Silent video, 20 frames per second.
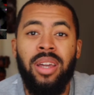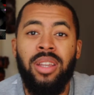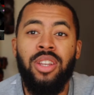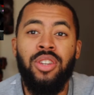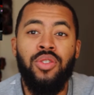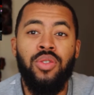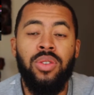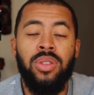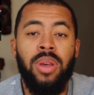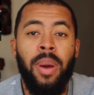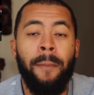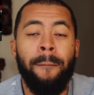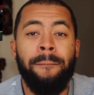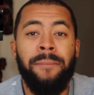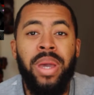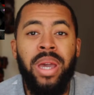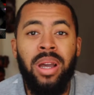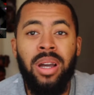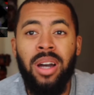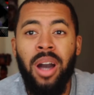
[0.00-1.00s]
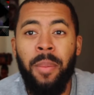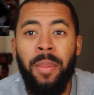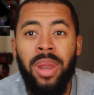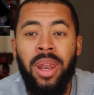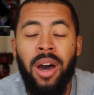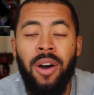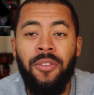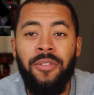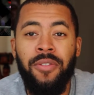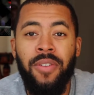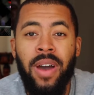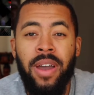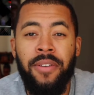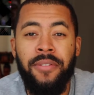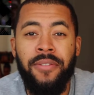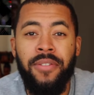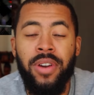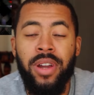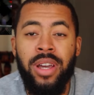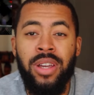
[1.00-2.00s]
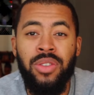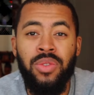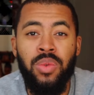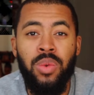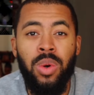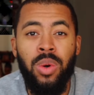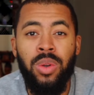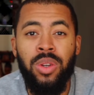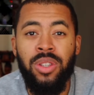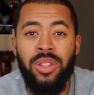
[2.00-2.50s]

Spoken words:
This was a big coming out fight for Israel.